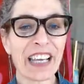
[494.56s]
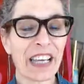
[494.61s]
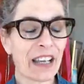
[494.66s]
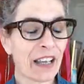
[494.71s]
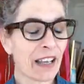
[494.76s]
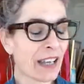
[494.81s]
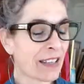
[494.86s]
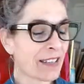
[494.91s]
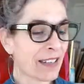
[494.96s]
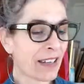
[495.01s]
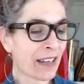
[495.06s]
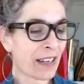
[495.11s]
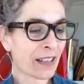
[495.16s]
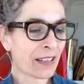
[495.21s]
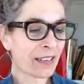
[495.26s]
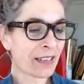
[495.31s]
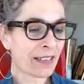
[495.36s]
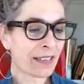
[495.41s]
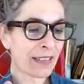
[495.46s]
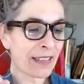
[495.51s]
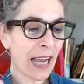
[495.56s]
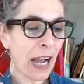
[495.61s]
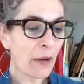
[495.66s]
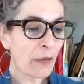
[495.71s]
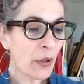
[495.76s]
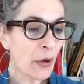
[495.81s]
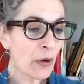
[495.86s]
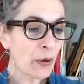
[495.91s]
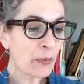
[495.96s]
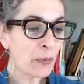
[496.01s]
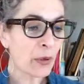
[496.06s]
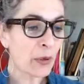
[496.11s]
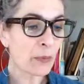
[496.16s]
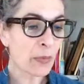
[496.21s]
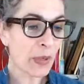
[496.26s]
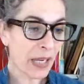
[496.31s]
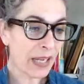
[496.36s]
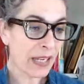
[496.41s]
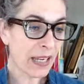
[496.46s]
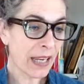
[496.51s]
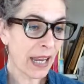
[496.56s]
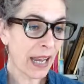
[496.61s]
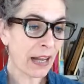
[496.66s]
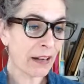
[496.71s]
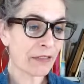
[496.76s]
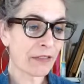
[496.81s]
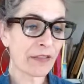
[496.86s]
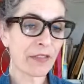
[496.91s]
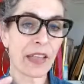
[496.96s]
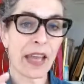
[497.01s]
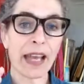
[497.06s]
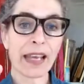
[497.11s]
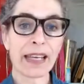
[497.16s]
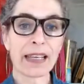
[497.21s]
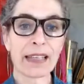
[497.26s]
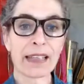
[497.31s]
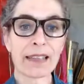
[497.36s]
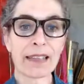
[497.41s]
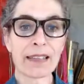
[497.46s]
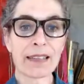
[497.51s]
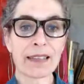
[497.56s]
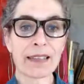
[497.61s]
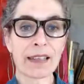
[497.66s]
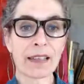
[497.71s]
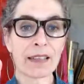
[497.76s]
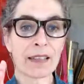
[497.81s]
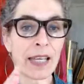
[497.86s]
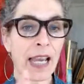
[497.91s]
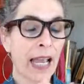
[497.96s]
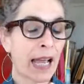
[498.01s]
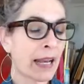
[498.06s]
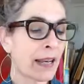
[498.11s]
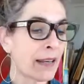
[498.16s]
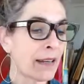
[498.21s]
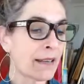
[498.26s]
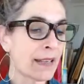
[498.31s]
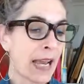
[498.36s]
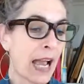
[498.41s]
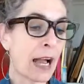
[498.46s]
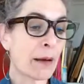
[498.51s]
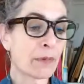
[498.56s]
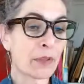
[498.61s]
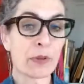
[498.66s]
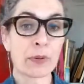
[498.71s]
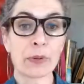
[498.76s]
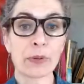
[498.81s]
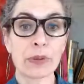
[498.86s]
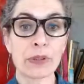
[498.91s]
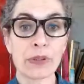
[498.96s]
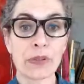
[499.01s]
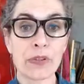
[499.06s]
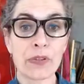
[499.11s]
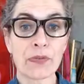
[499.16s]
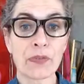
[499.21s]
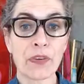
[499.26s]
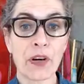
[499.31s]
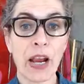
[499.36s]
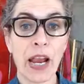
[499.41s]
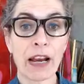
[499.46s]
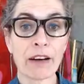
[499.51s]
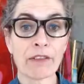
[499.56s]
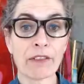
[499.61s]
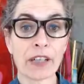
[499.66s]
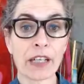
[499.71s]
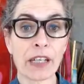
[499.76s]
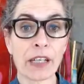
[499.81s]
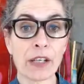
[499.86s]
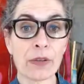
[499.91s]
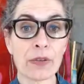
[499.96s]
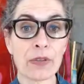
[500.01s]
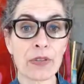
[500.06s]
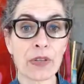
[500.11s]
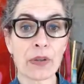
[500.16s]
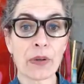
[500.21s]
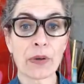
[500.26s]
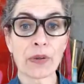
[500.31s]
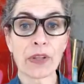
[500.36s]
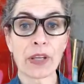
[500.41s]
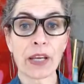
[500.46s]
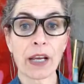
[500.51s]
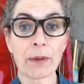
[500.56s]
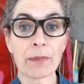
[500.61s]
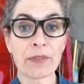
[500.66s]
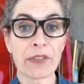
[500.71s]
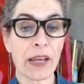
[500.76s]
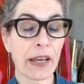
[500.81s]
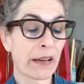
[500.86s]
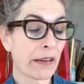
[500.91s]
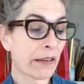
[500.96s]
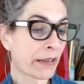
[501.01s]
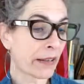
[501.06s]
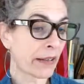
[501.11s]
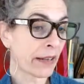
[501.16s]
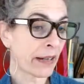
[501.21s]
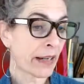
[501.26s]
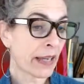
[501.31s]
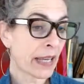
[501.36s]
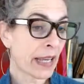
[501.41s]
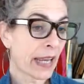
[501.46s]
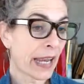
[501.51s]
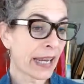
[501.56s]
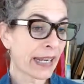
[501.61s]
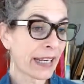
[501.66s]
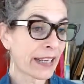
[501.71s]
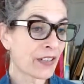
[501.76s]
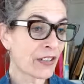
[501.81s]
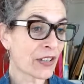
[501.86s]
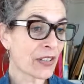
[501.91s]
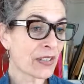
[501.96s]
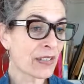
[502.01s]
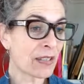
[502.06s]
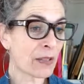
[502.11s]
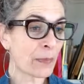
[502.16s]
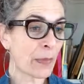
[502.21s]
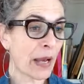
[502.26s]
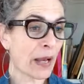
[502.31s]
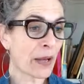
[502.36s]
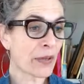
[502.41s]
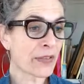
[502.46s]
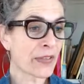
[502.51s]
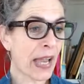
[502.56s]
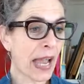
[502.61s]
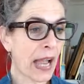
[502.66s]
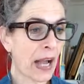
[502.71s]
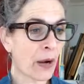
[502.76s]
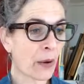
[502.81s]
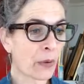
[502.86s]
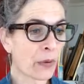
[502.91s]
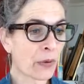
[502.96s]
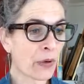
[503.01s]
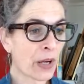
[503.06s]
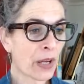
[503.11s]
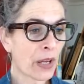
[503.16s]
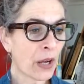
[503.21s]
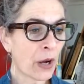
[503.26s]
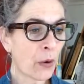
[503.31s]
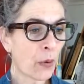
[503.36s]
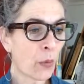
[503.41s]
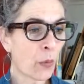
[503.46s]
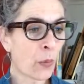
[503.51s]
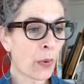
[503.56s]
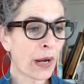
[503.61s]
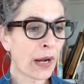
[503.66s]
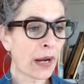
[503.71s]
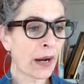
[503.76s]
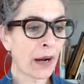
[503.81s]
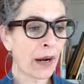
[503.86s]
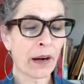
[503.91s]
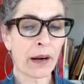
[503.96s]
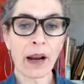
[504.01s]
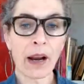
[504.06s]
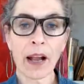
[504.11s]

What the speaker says: it's a downloadable PDF that is 10 top tools for every used clothing upcycler. And it just spells out where,